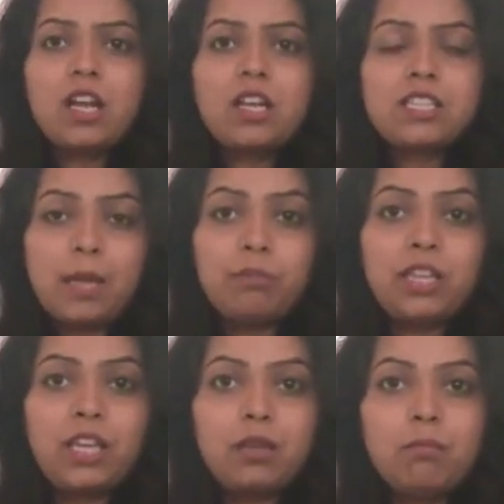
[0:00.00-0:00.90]

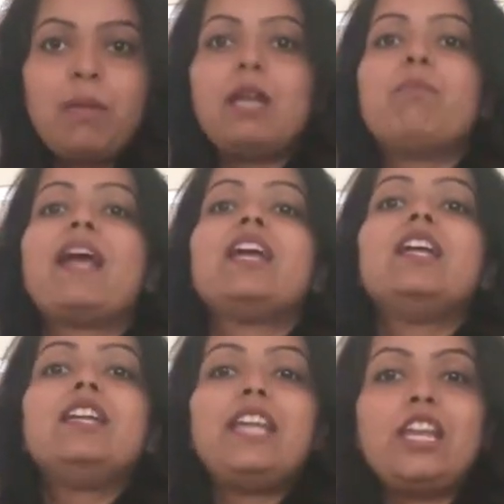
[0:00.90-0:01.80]
something made by
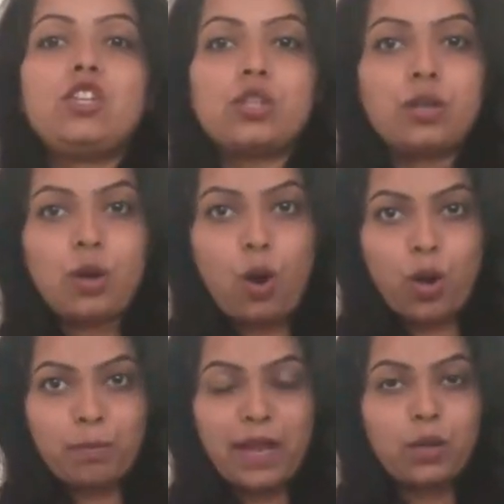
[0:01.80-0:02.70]
nature or
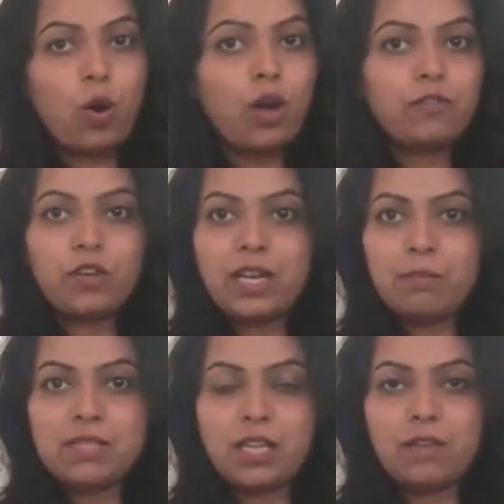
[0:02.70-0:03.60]
by God for
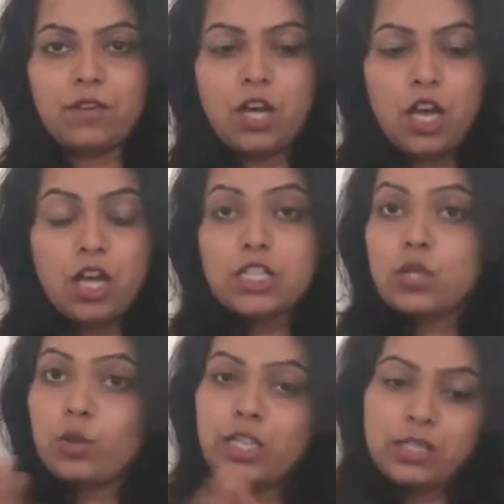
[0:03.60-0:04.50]
himself.
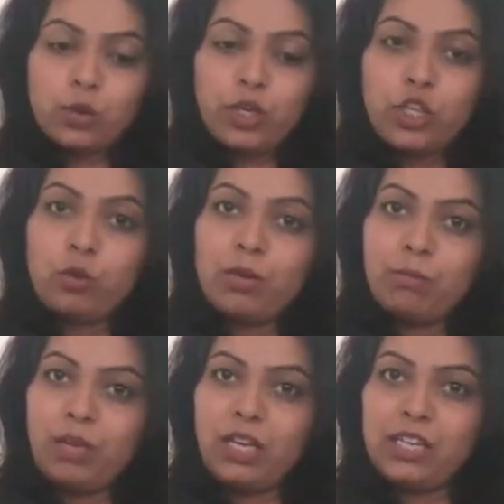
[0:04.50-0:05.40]
Slowly human
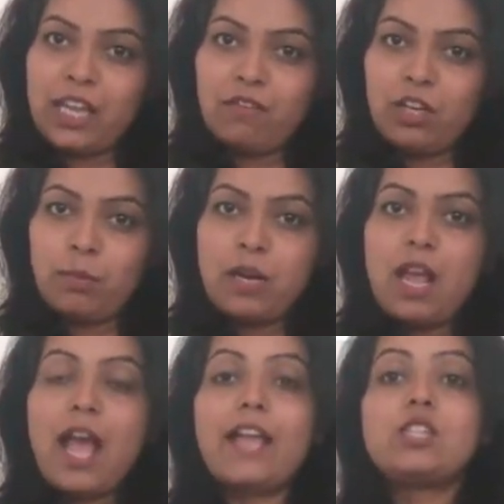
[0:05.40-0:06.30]
being developed,
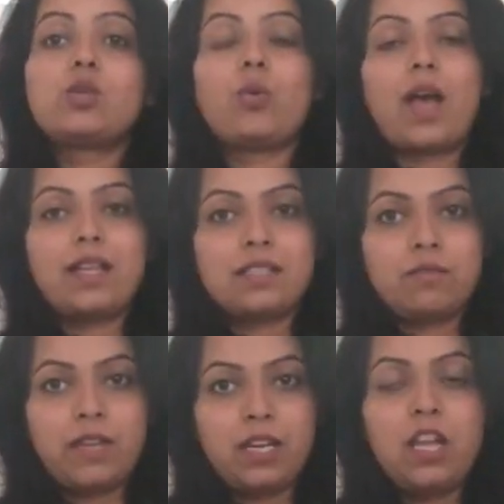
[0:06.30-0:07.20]
and so as
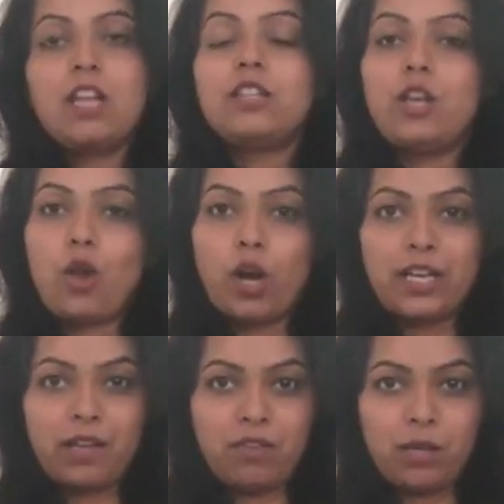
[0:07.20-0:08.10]
well the law
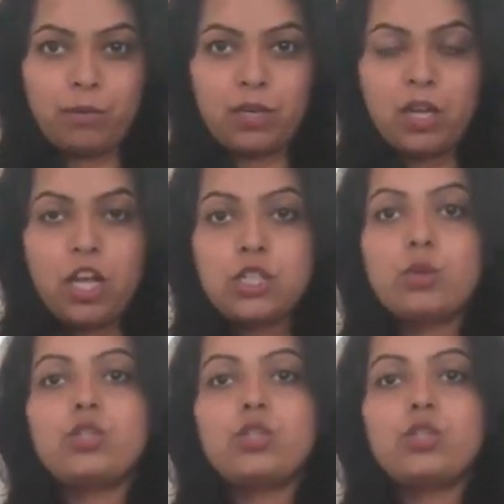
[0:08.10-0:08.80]
developed. So